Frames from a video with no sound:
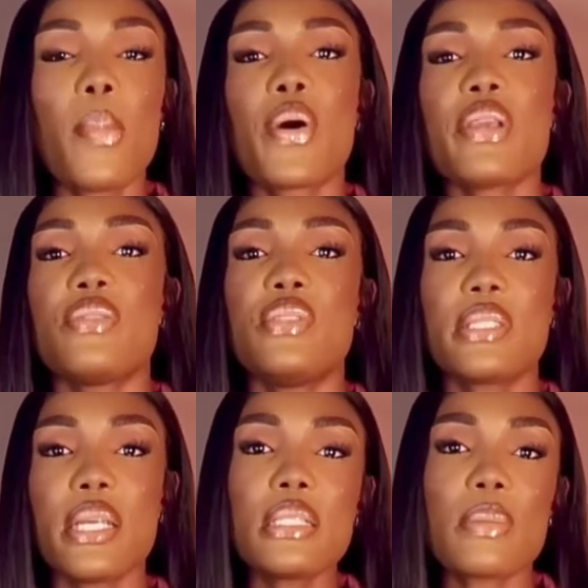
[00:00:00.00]
But if you
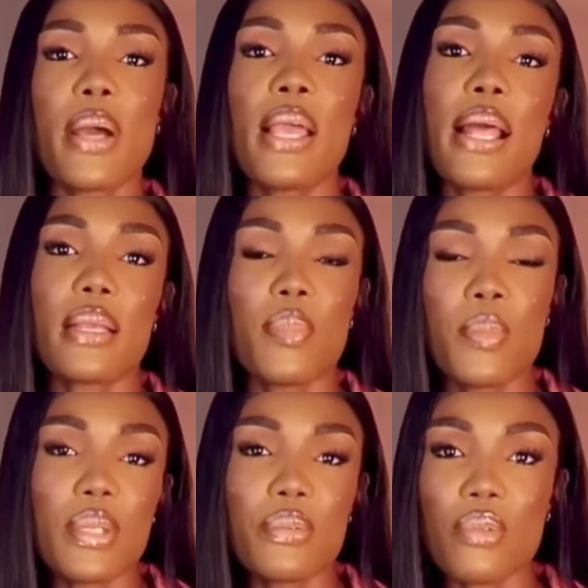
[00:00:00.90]
intend to buy like
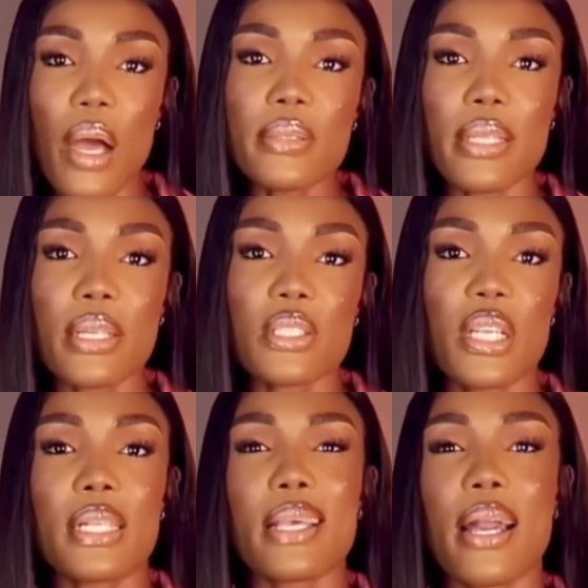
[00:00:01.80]
maybe round neck
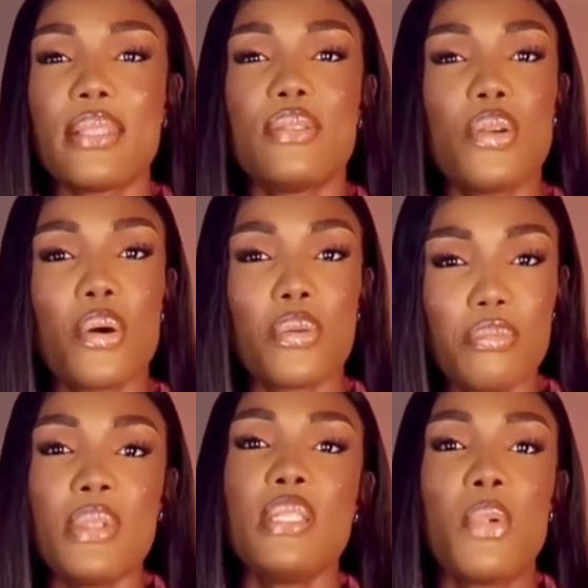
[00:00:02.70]
shirts and your
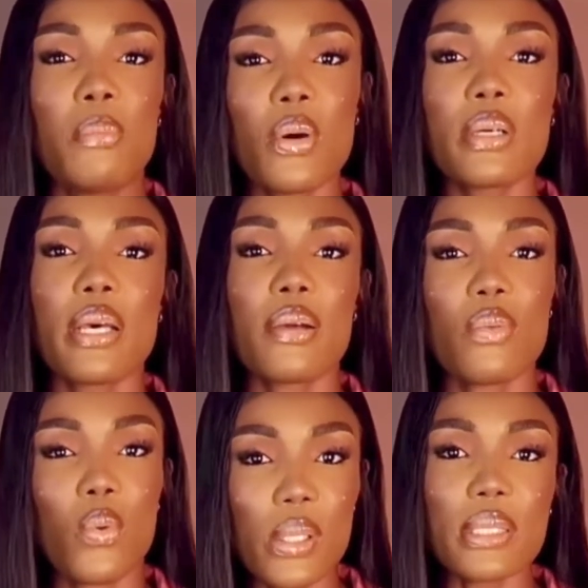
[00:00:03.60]
minimum order
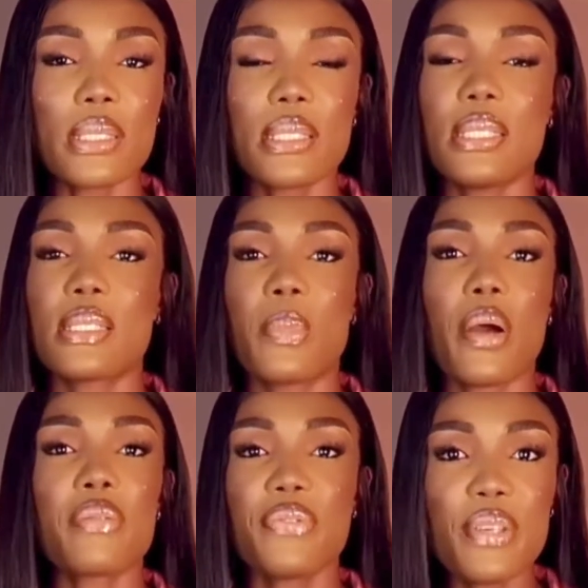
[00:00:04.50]
quantity is
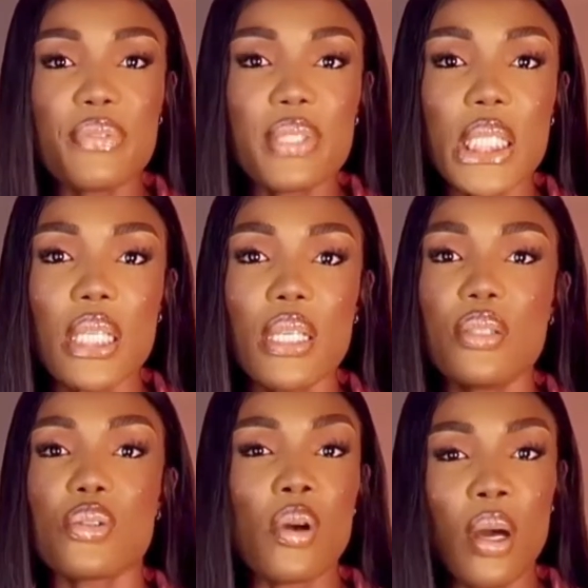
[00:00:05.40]
about
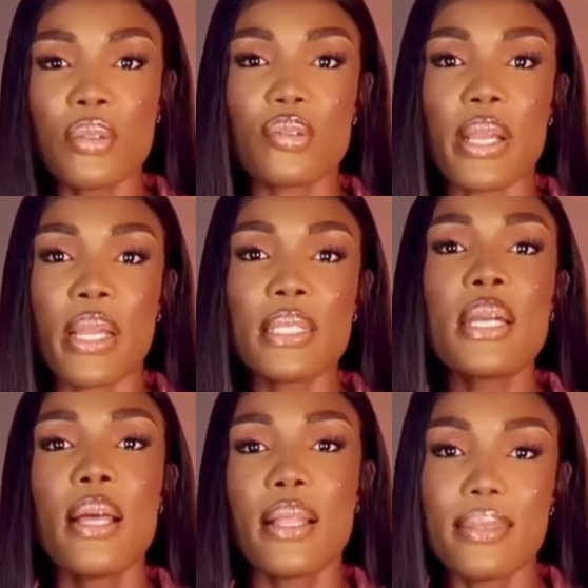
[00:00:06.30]
50 to 100,
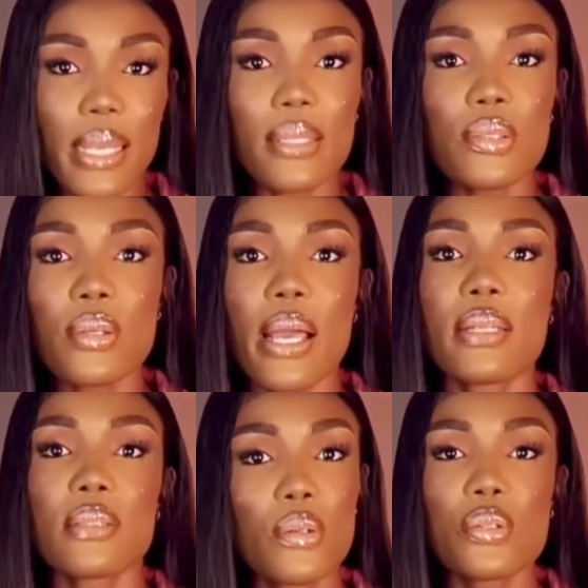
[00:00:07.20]
then you
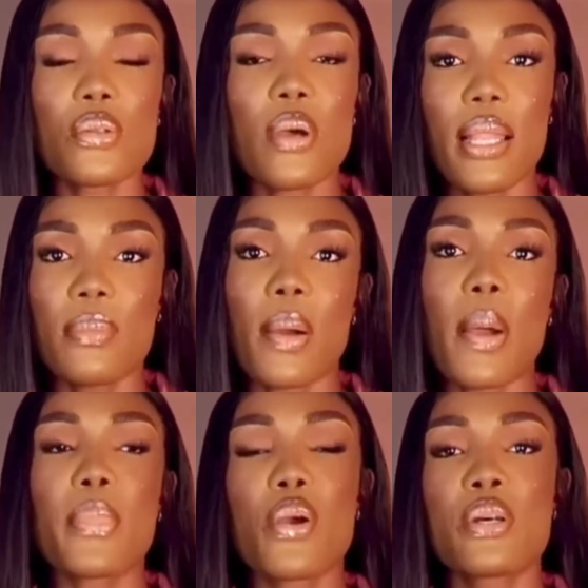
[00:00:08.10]
can go to
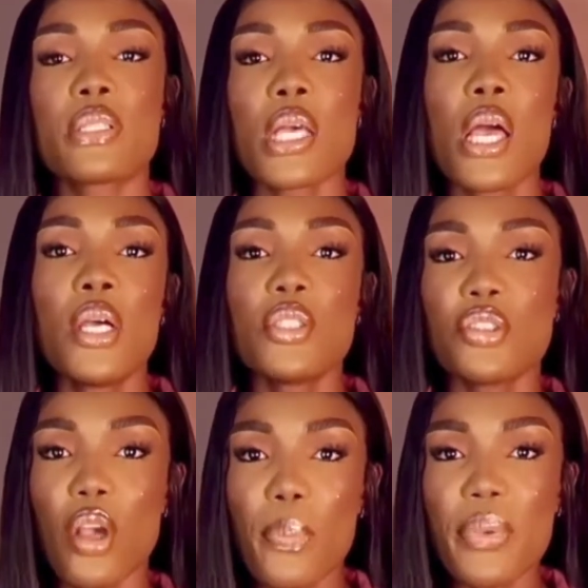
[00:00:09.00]
Alibaba, because
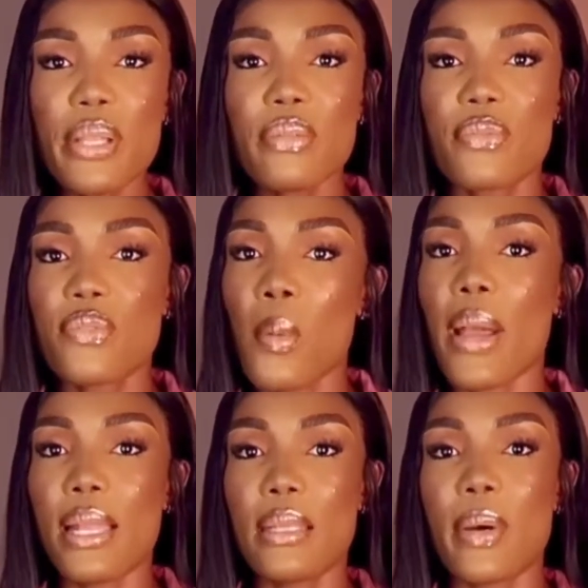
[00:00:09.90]
shopping from
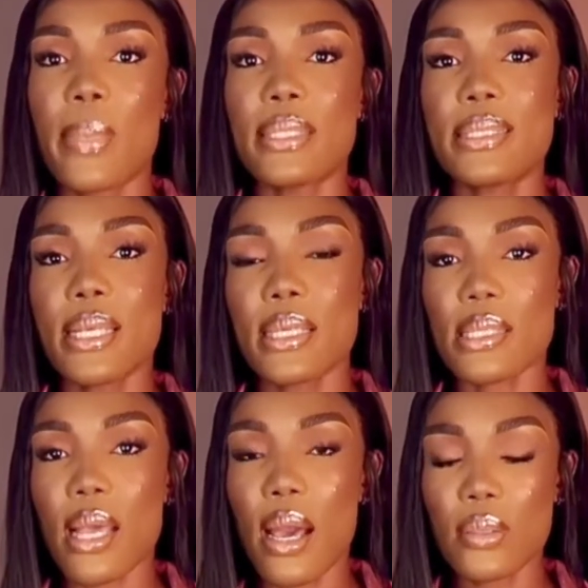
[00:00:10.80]
Alibaba
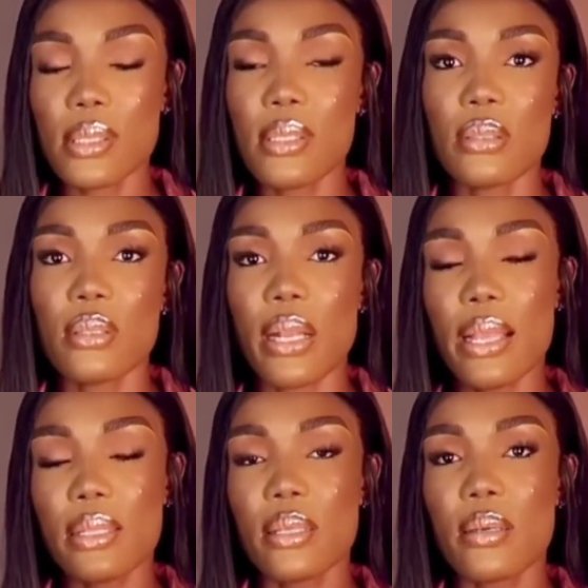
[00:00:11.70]
takes out
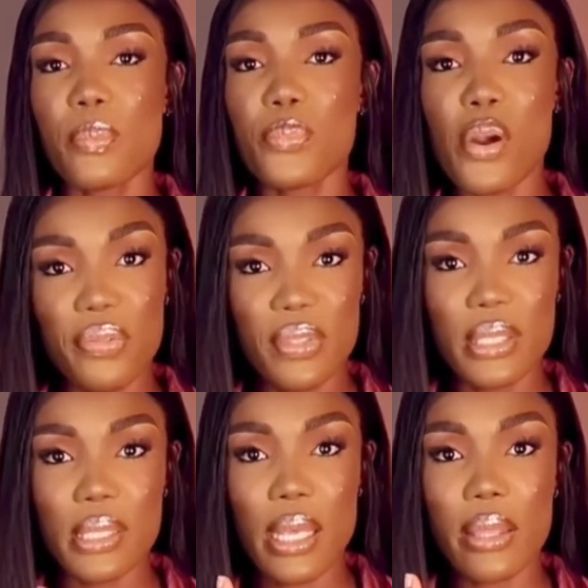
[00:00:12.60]
like the
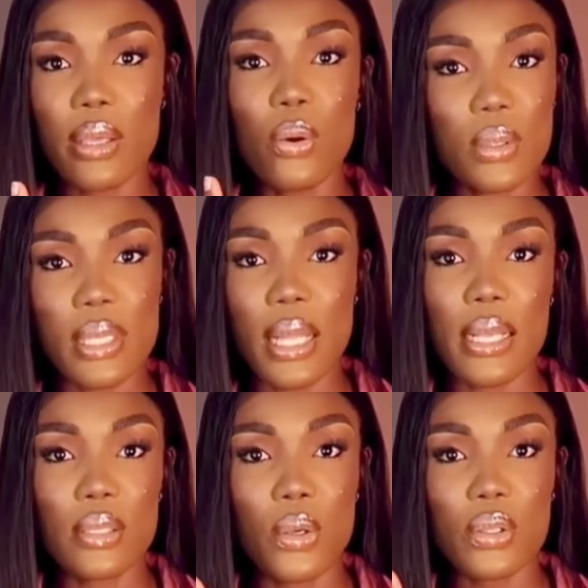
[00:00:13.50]
profit that the wholesaler
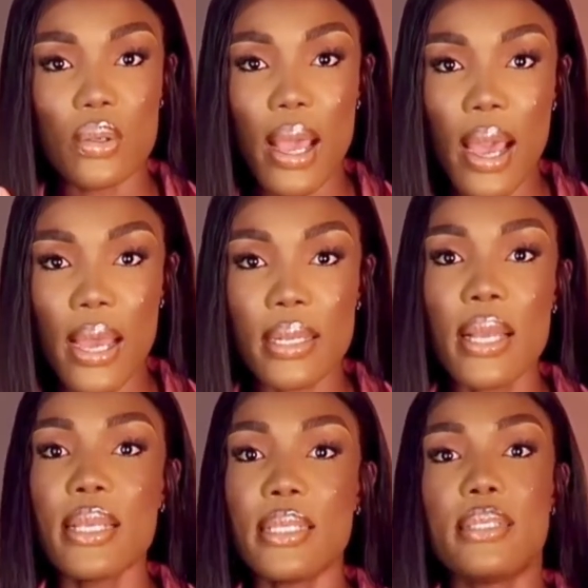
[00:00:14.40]
is going to add.
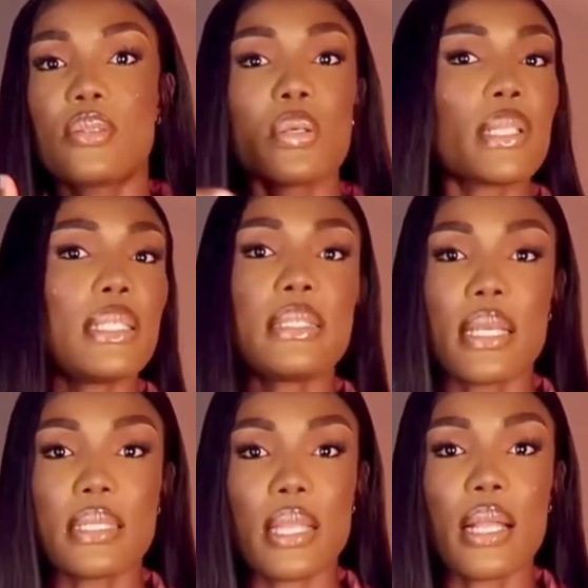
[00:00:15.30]
It totally
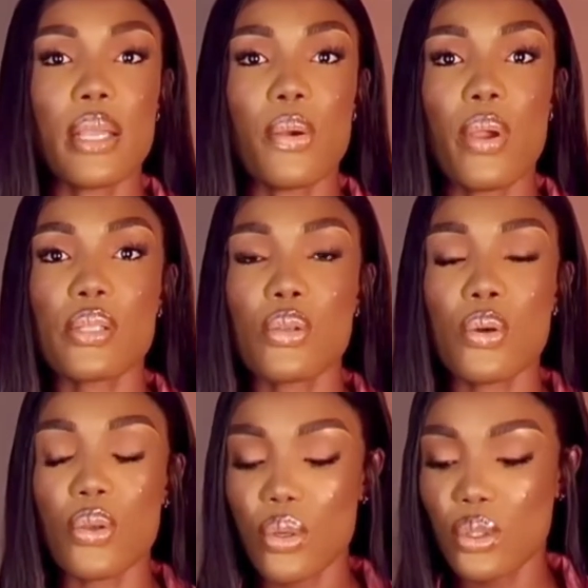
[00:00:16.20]
takes that away.
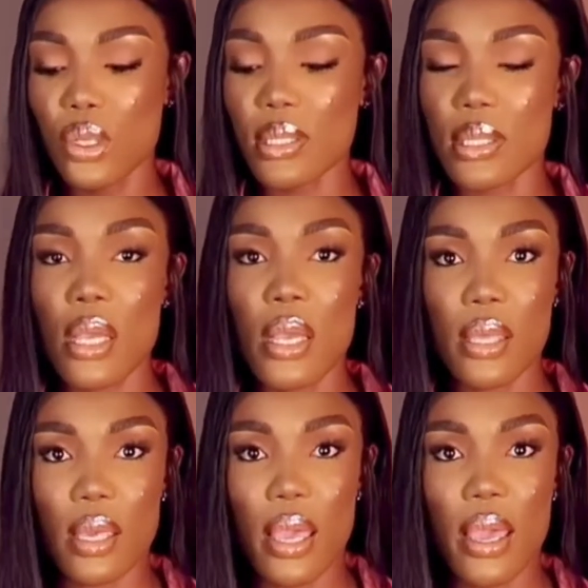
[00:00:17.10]
So you're just
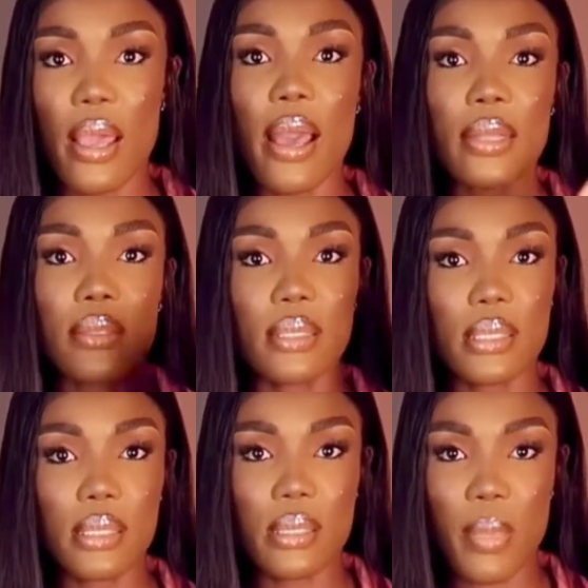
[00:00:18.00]
here and
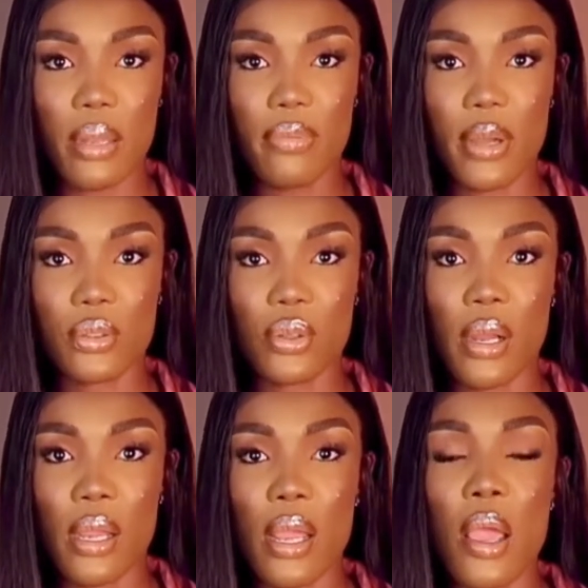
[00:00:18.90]
this is the
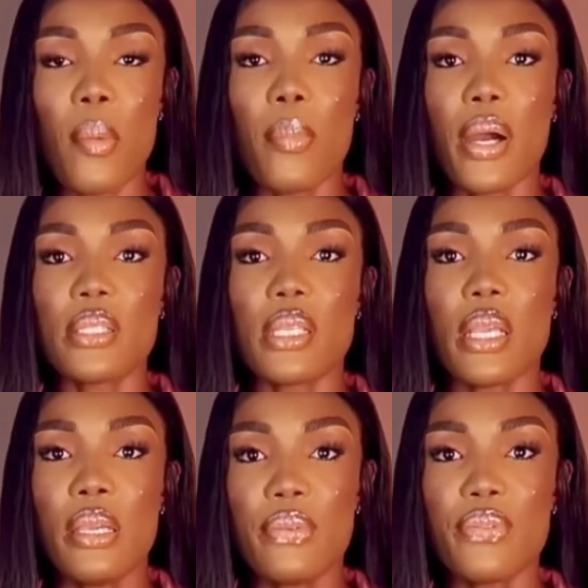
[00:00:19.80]
manufacturer. But
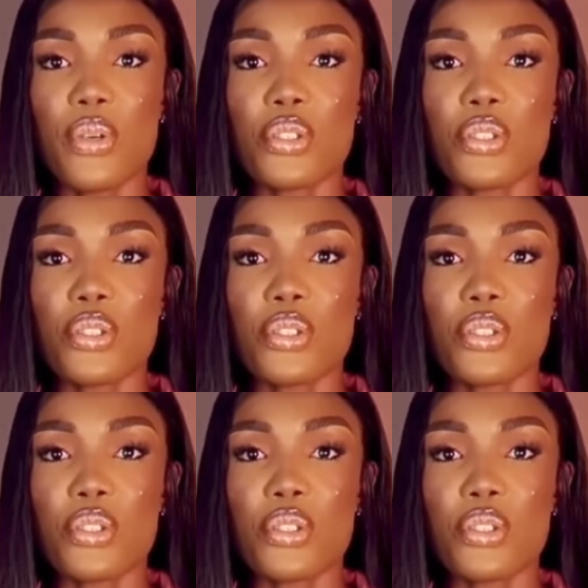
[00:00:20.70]
if you're